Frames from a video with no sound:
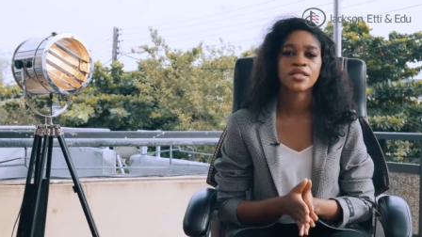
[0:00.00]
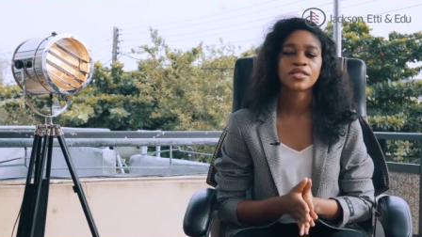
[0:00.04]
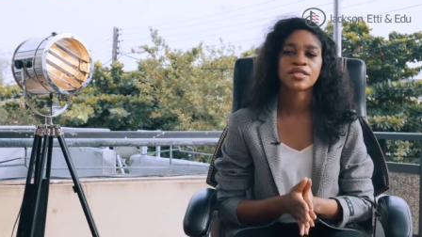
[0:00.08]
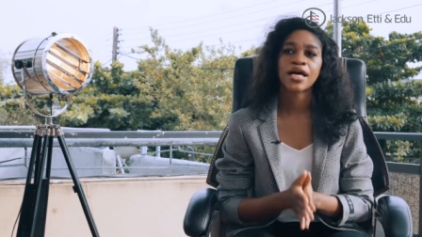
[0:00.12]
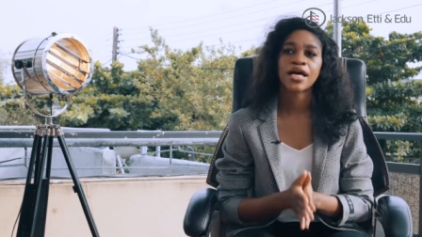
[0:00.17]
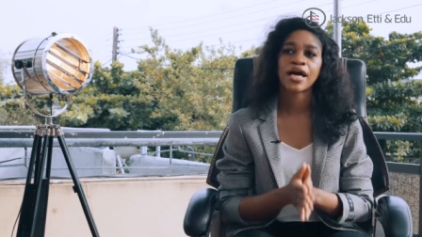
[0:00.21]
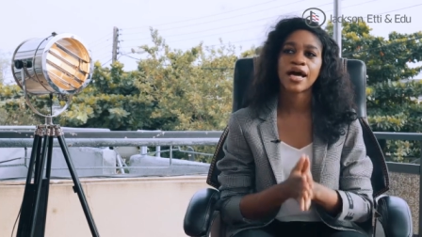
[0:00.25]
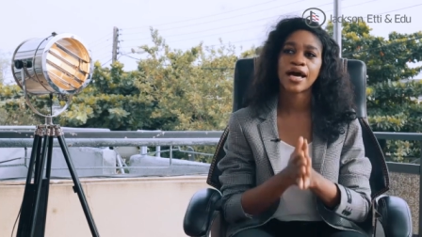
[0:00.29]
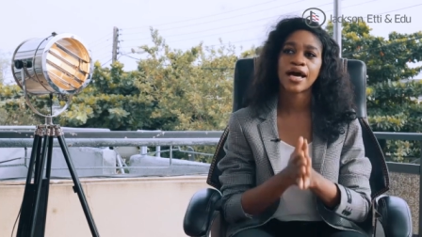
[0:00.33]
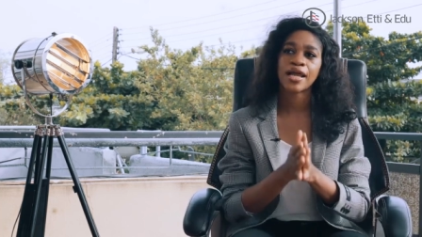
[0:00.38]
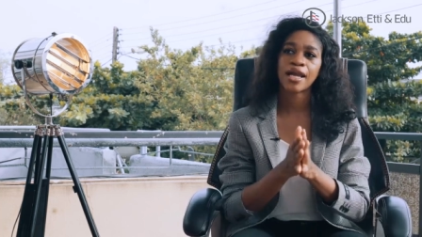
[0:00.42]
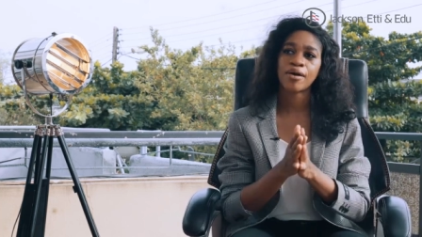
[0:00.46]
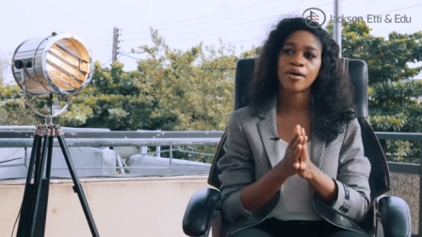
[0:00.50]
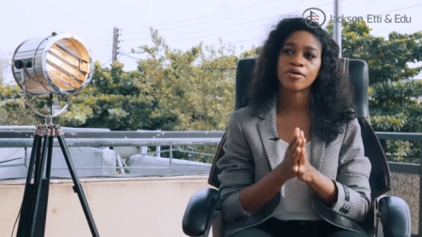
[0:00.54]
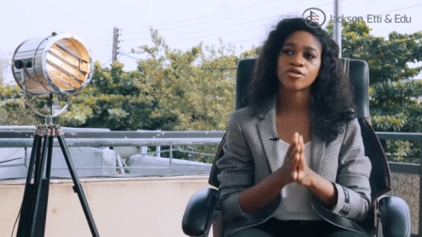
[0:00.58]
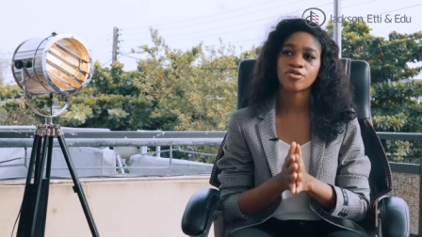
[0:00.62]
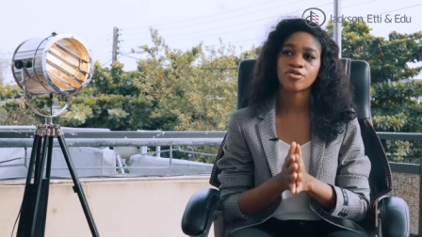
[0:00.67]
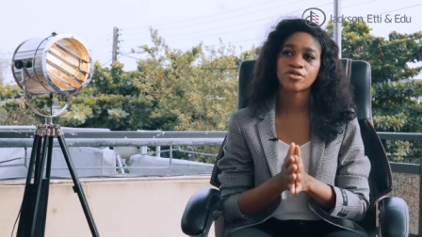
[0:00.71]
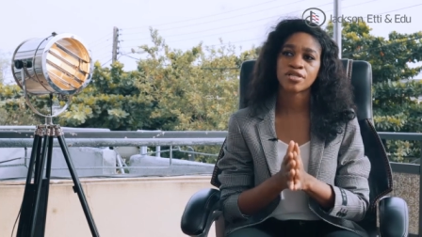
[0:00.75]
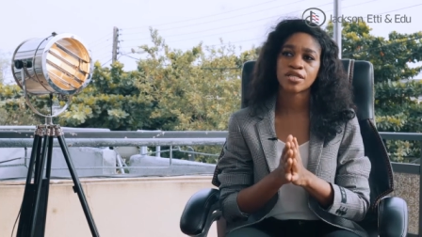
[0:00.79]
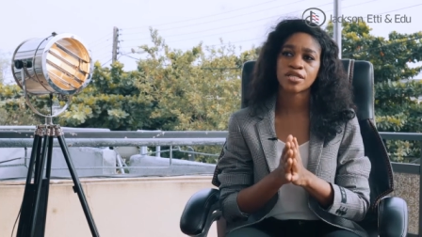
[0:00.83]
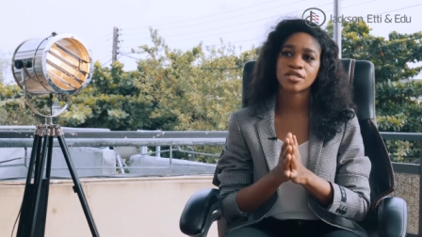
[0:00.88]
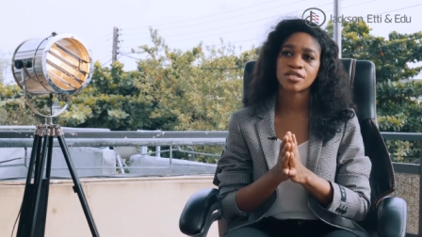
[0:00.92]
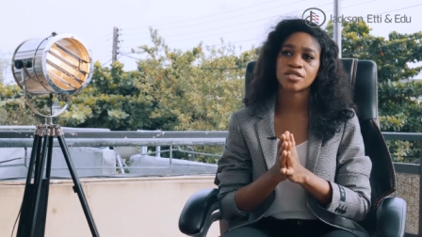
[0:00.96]
That allows
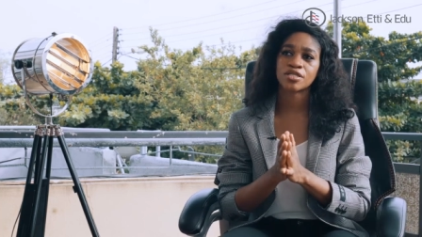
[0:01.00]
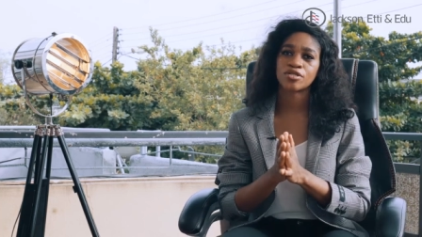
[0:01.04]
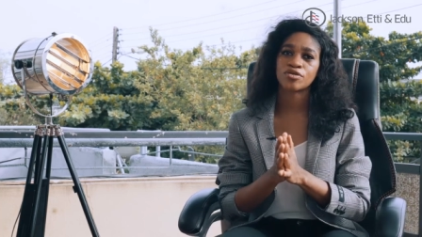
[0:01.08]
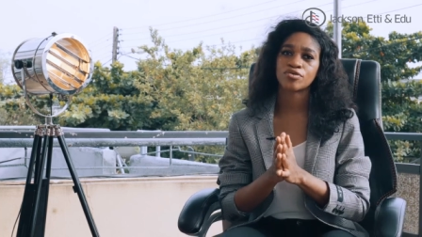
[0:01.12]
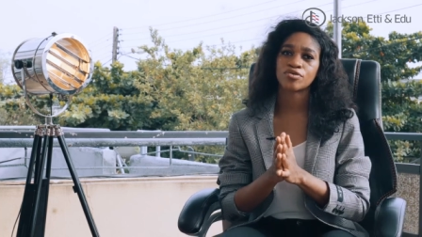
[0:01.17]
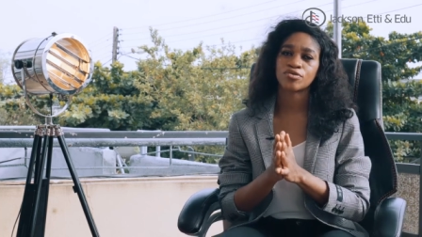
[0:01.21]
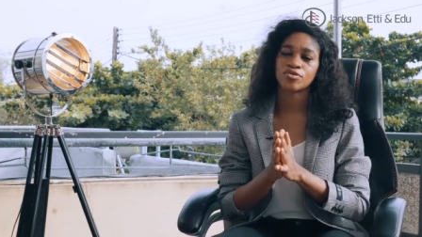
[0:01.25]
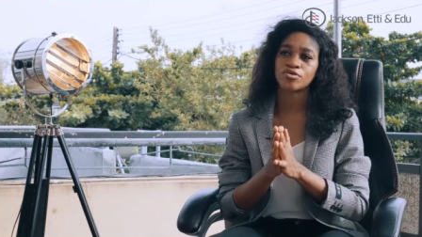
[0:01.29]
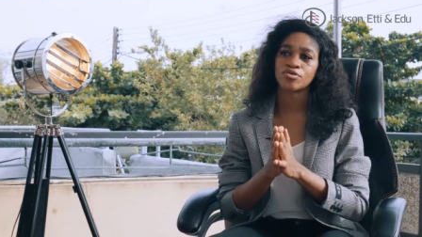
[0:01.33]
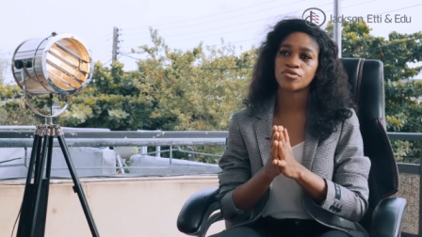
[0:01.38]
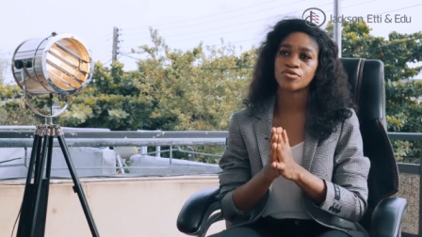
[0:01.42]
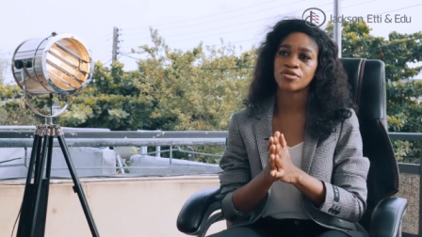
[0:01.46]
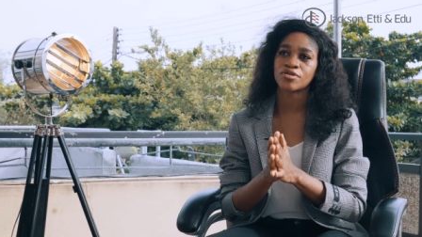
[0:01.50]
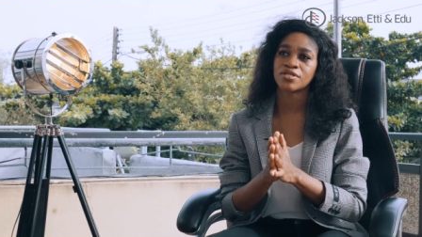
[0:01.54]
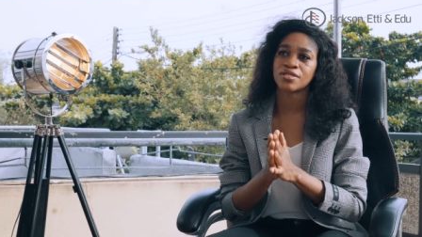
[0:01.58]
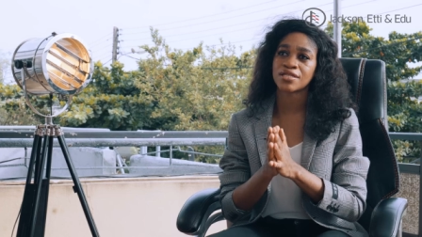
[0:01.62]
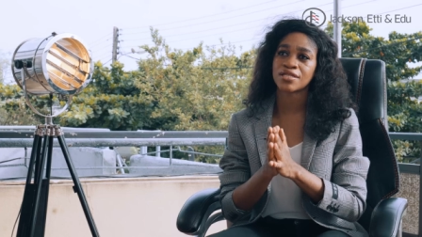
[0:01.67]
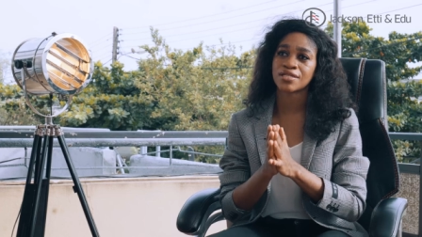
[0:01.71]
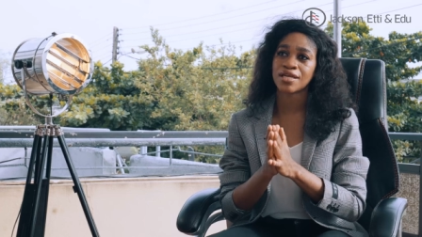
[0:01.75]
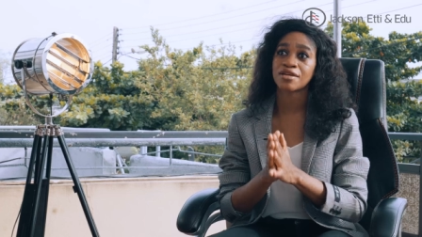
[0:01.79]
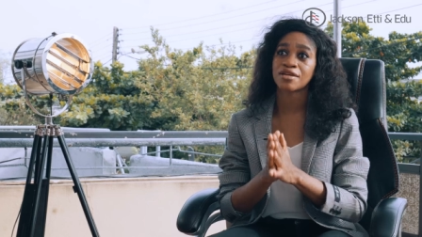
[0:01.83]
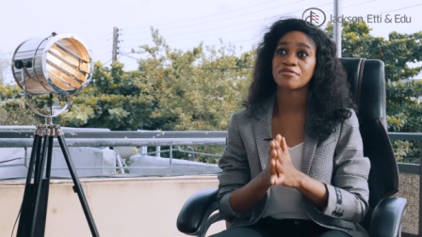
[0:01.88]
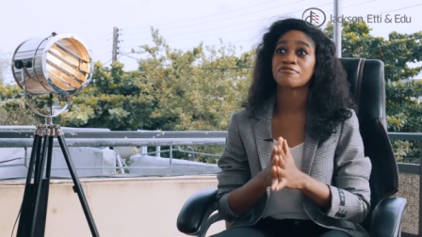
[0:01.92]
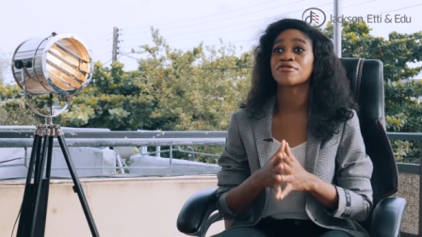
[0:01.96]
us actually use
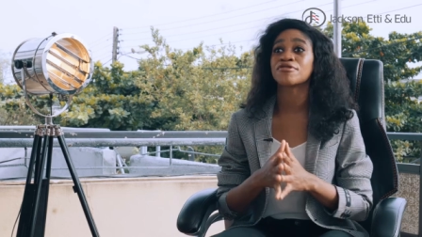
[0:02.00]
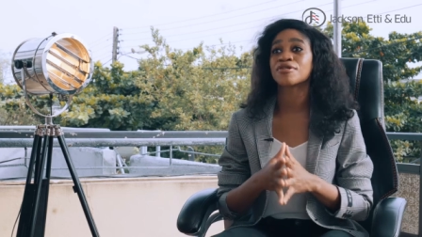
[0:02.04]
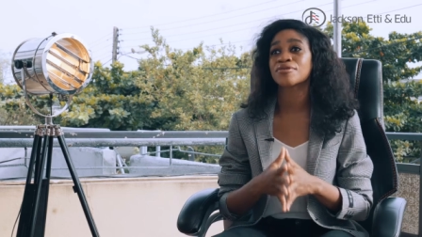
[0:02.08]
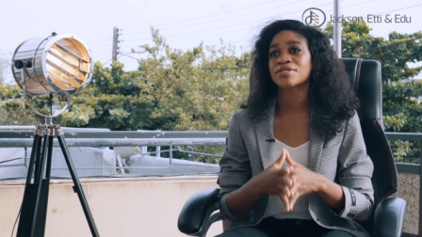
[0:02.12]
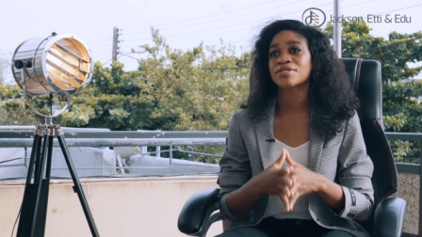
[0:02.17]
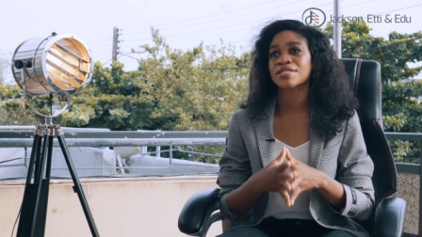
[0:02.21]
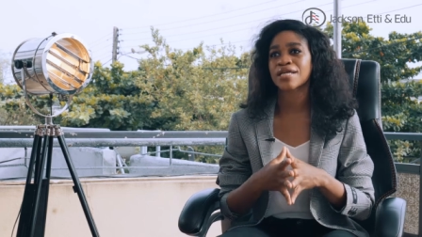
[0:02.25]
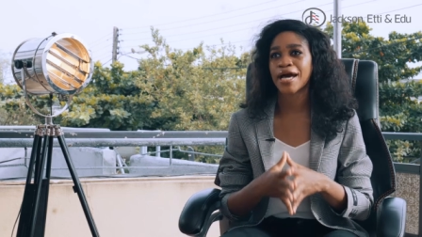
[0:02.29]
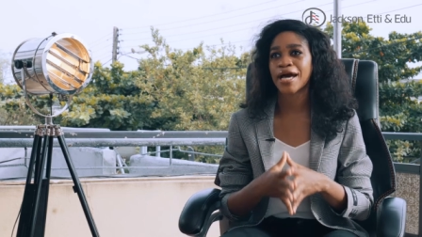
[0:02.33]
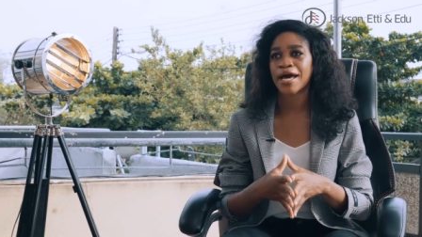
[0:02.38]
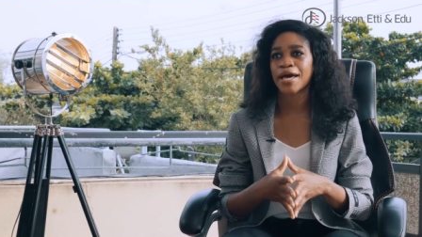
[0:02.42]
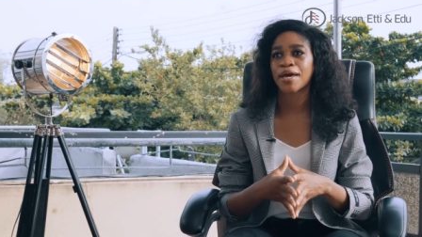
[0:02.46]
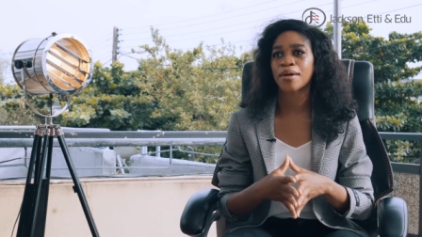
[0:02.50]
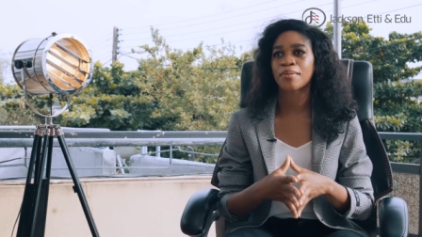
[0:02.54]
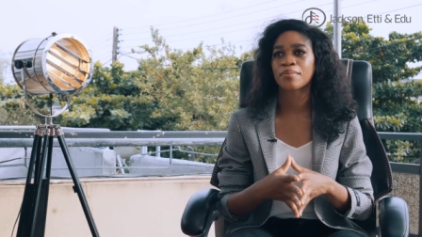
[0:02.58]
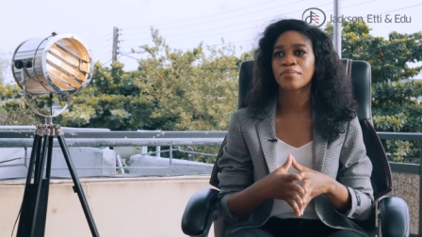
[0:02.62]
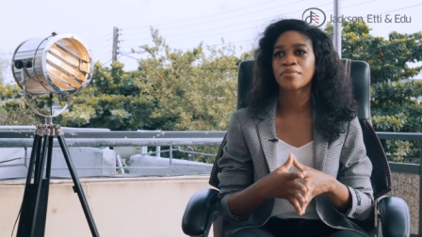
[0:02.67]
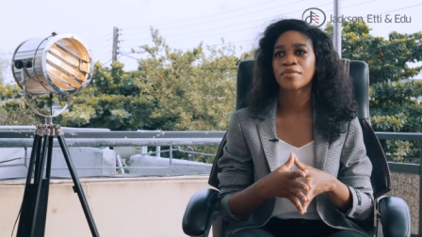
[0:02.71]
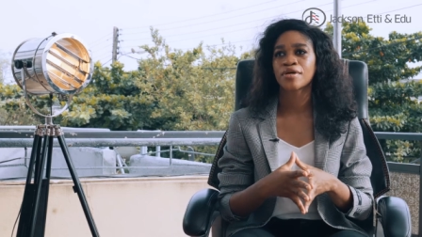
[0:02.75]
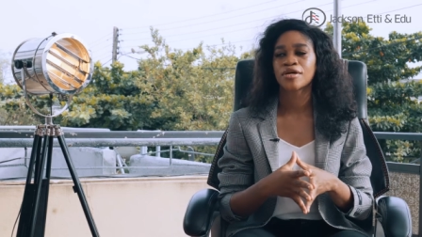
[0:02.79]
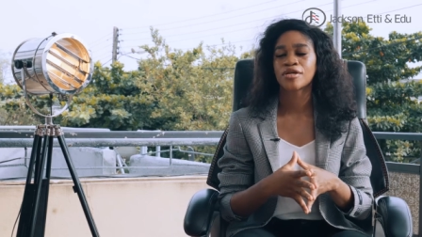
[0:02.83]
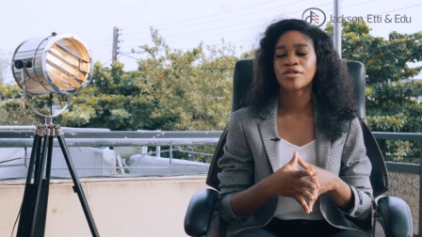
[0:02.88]
data in real time